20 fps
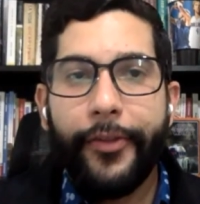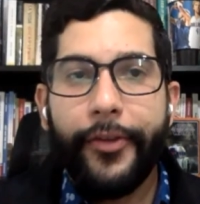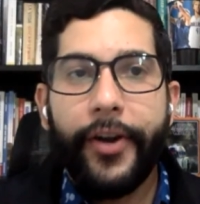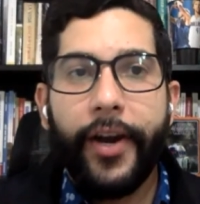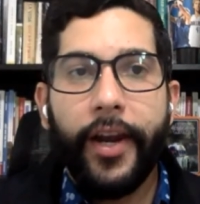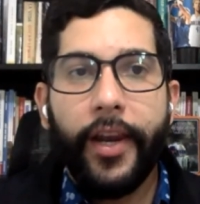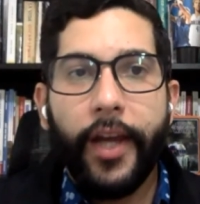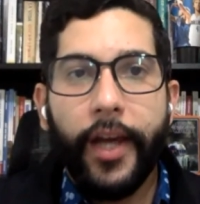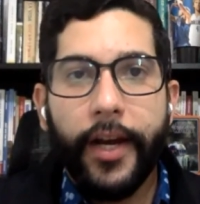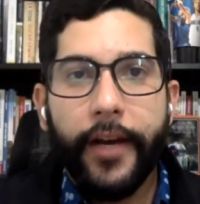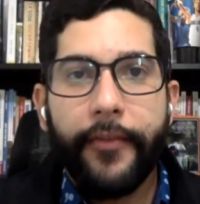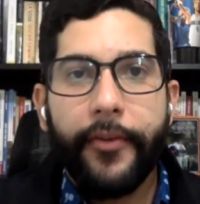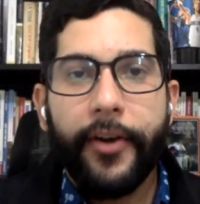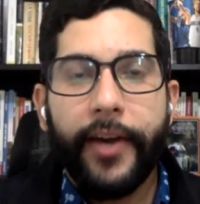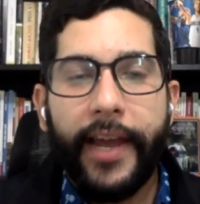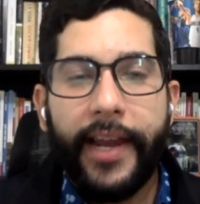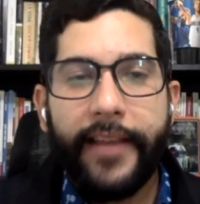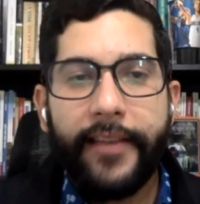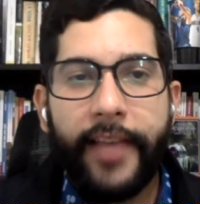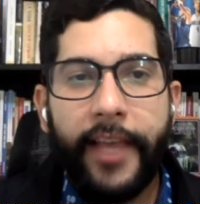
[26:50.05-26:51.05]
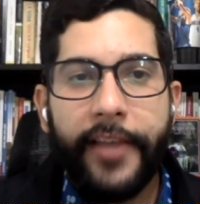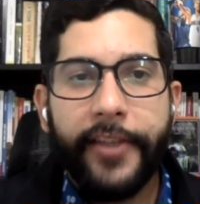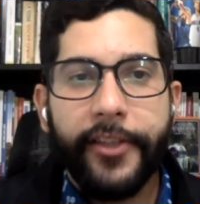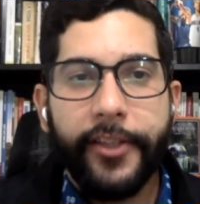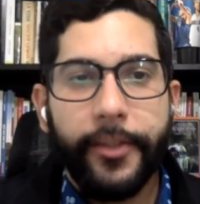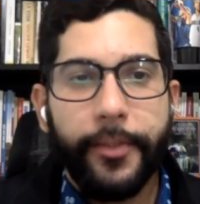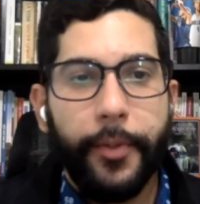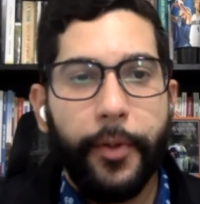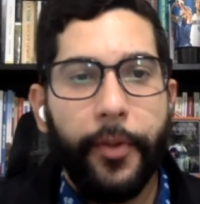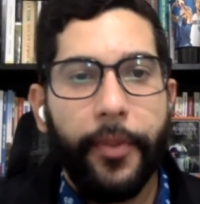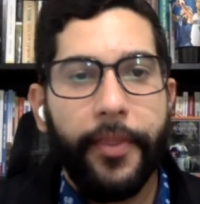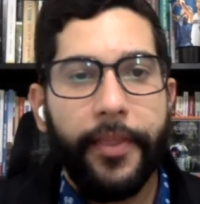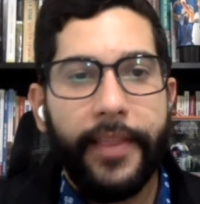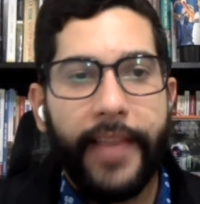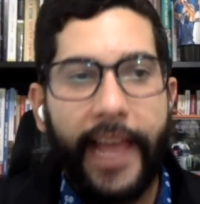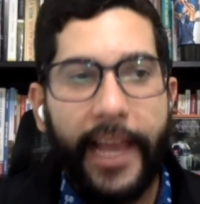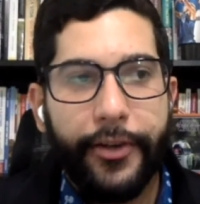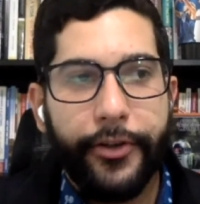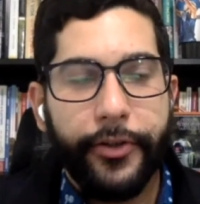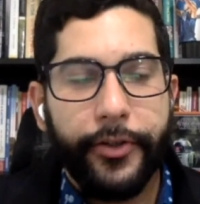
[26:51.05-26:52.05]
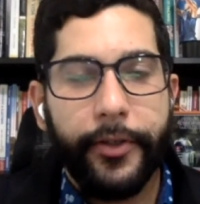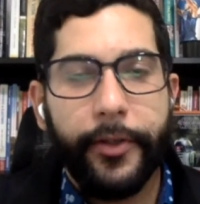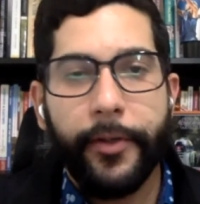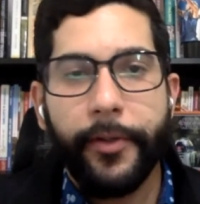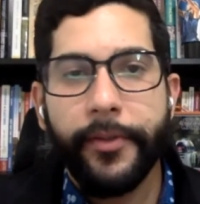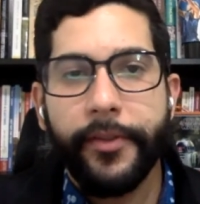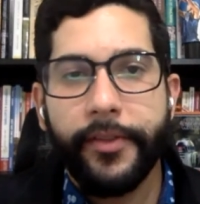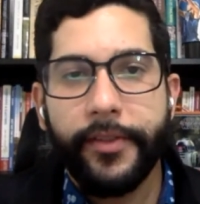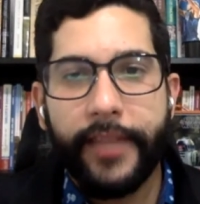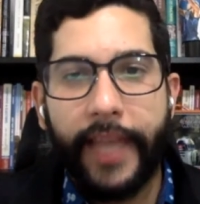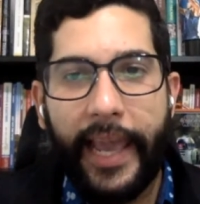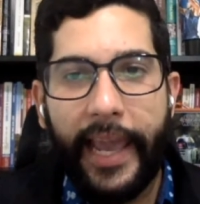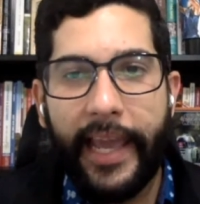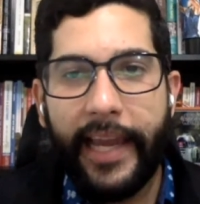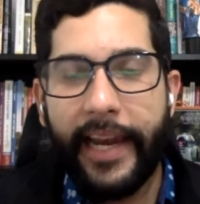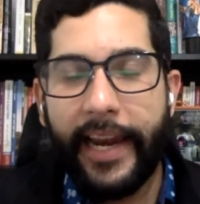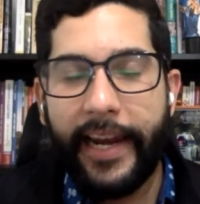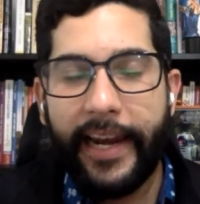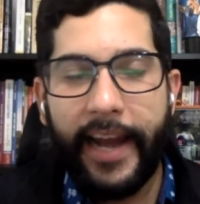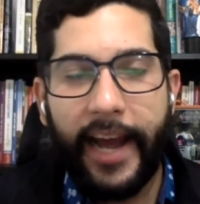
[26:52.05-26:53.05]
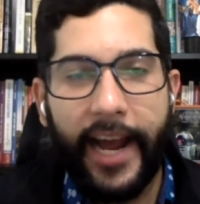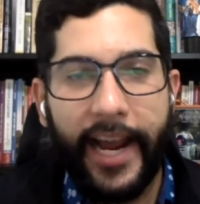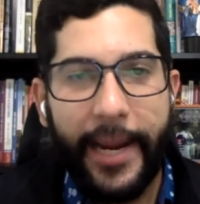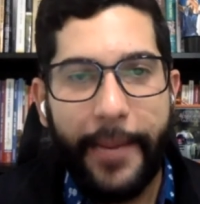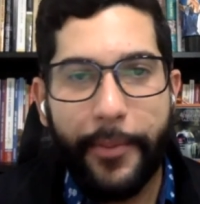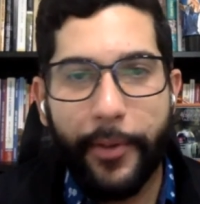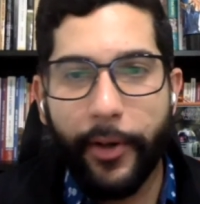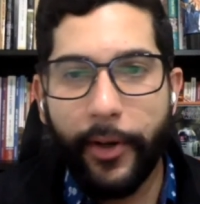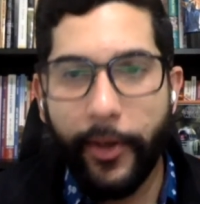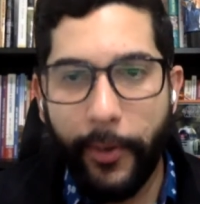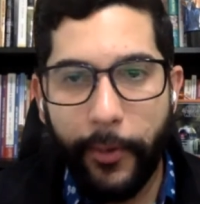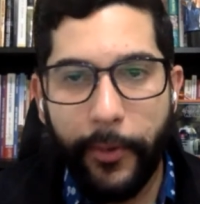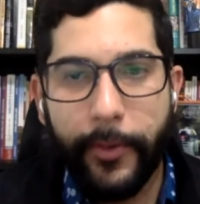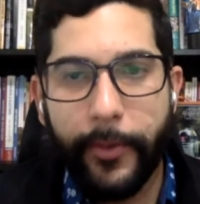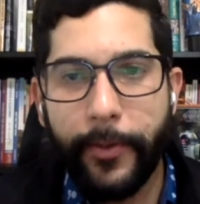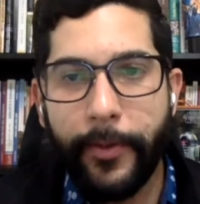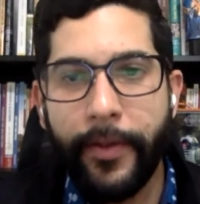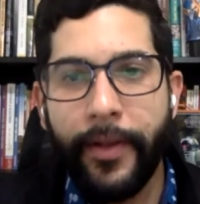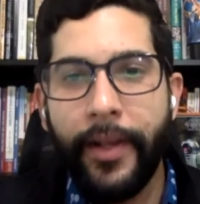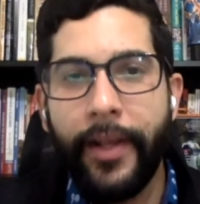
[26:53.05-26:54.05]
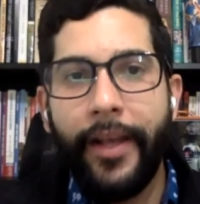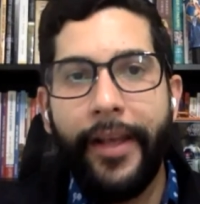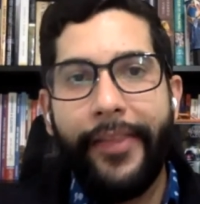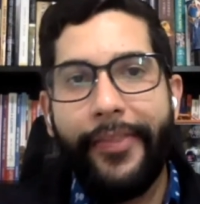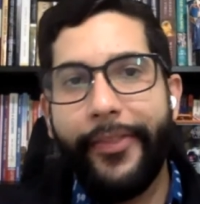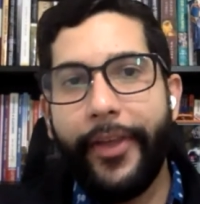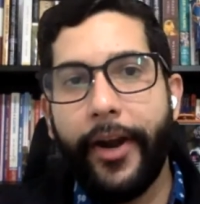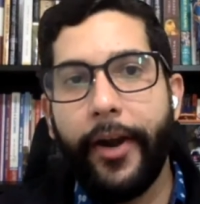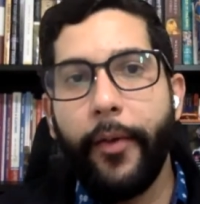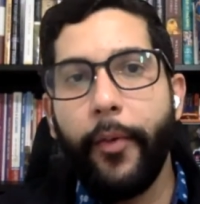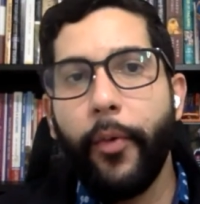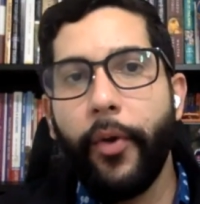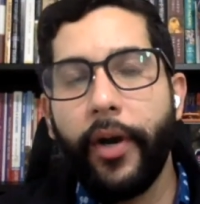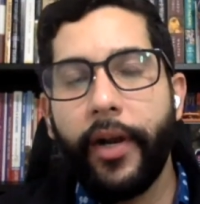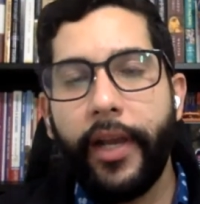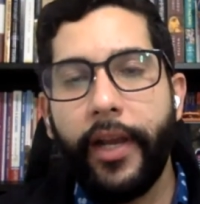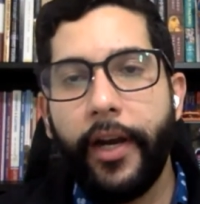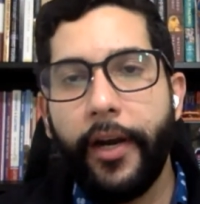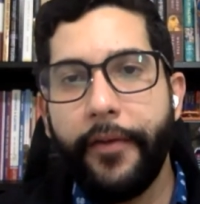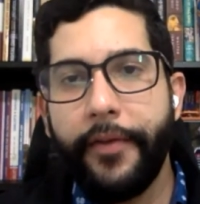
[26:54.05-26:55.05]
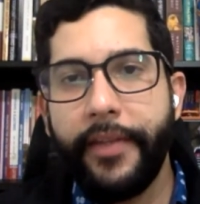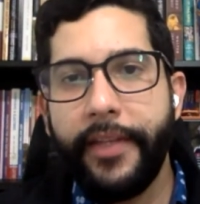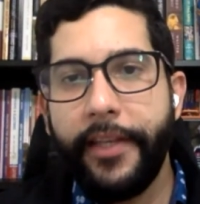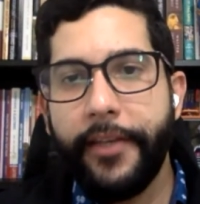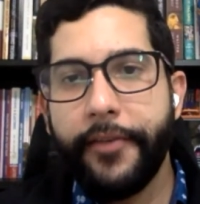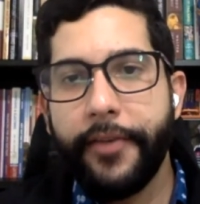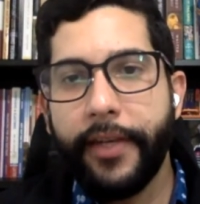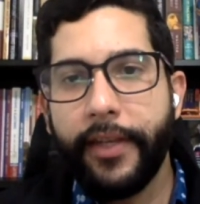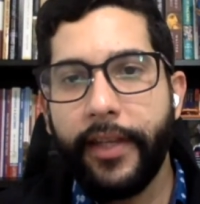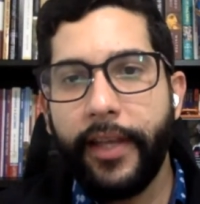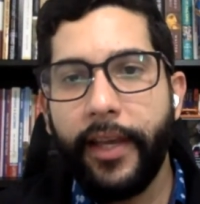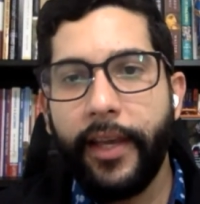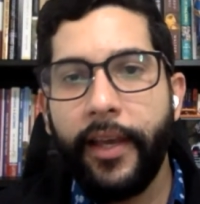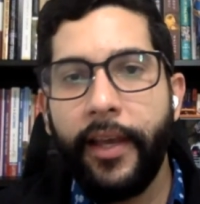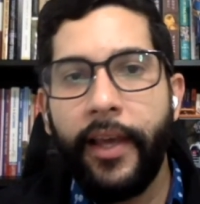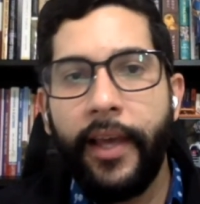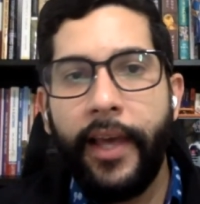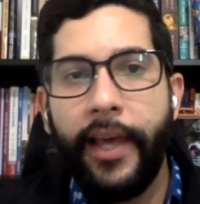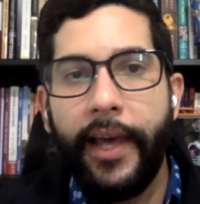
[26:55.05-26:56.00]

There are a lot of organizations, both national, state, and hyper local, that are working on redistricting.